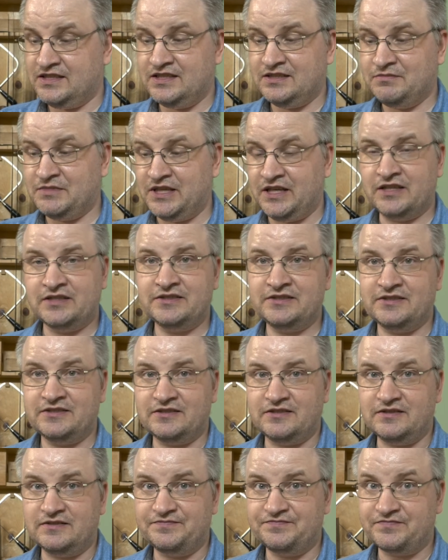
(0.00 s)
in my
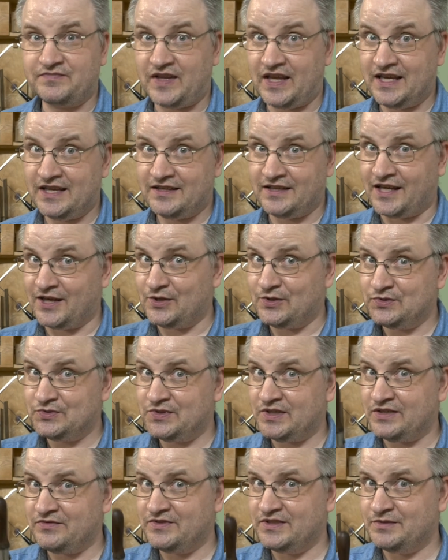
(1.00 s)
arsenal. And I
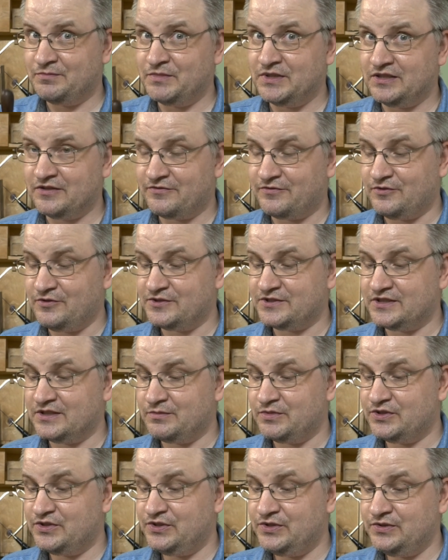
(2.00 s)
also have a Miller Falls
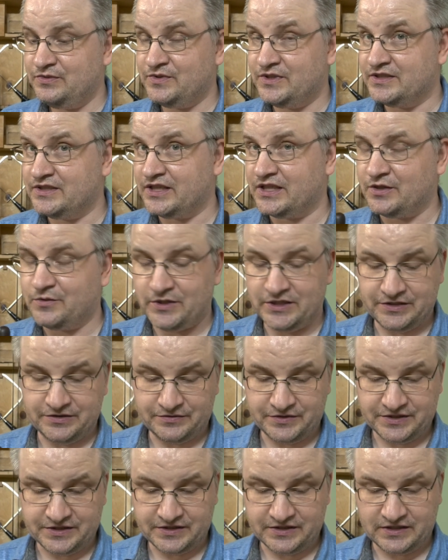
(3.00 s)
No.2 that I acquired
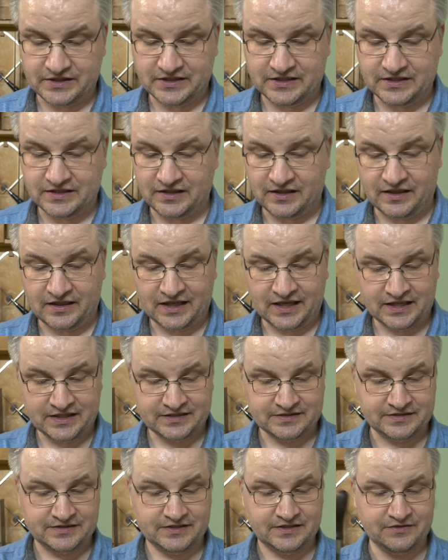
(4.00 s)
recently. That
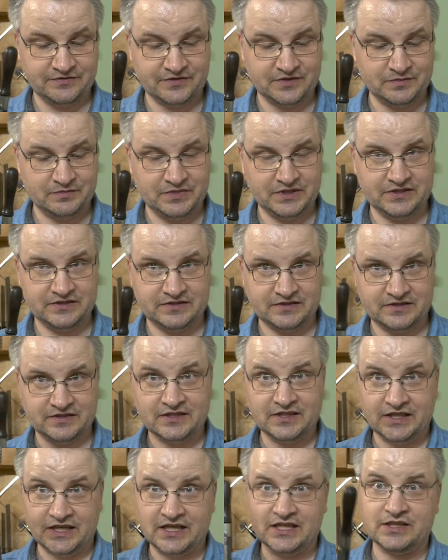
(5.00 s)
is a different beast,
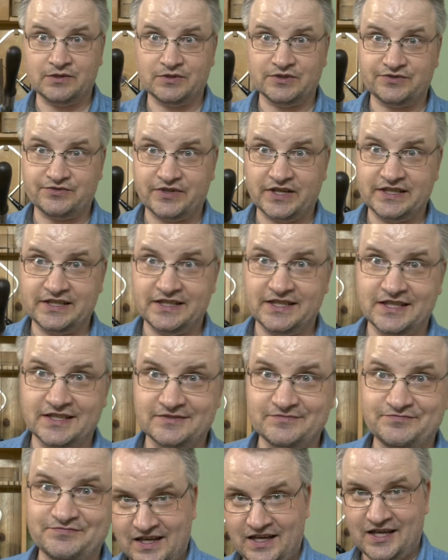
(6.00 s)
and I will try it
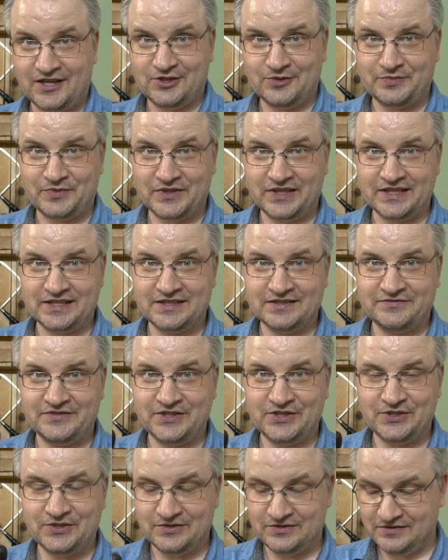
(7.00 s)
again. I hope you like this
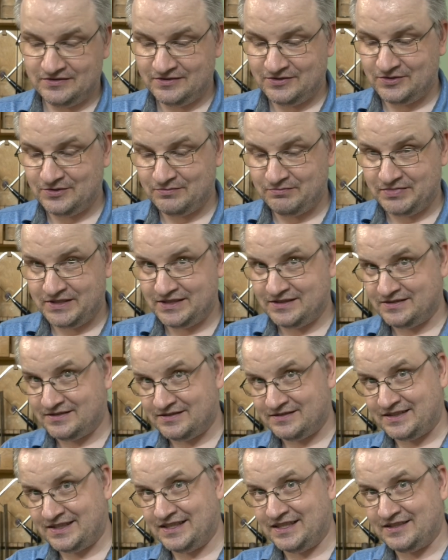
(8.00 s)
video, so
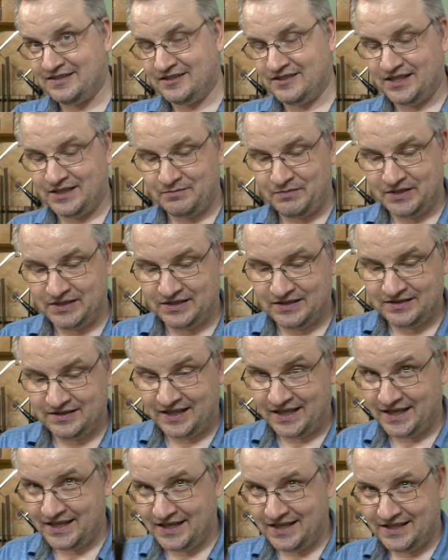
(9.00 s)
please click the like button
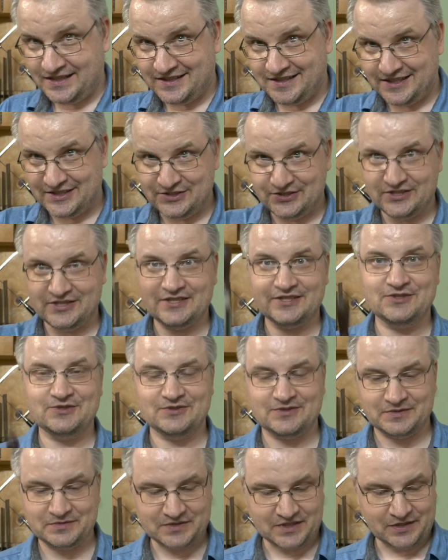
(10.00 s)
and consider to
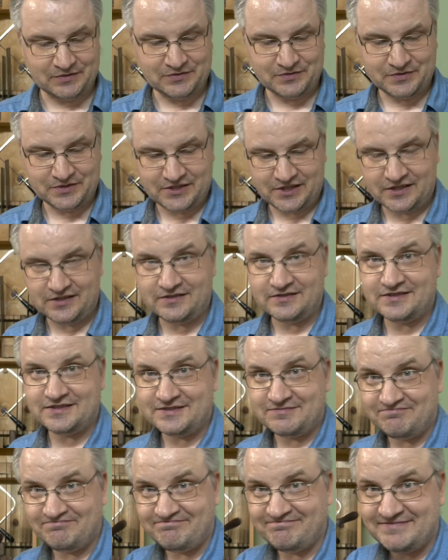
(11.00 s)
subscribe to our
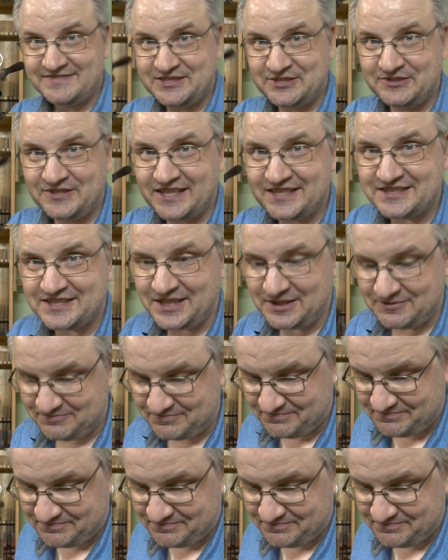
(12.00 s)
channels. See you next time.